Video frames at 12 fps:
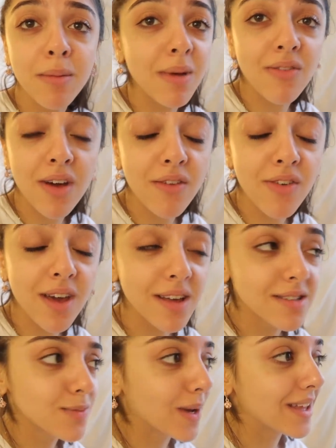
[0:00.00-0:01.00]
in Mayfair
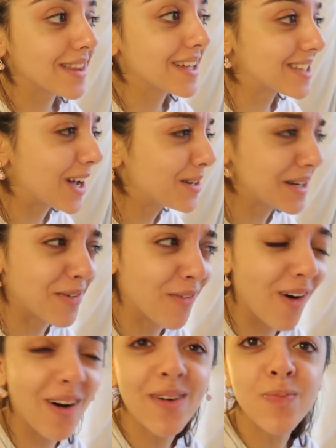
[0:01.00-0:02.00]
phase. Wait, that sounded
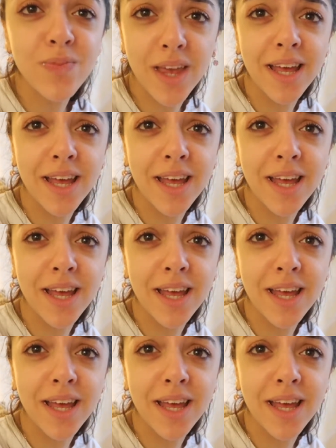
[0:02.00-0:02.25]
wrong.